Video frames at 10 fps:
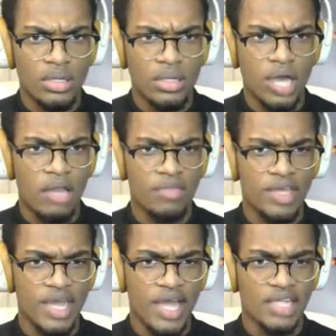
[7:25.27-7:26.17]
I don't
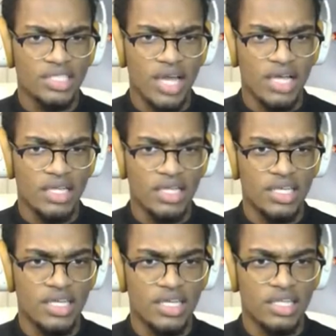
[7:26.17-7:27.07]
think it actually got. It didn't
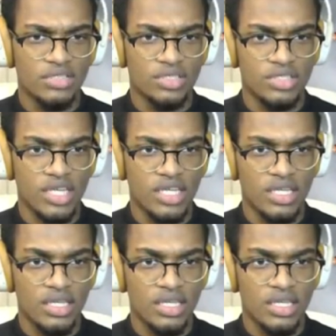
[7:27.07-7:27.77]
get any closer, did it?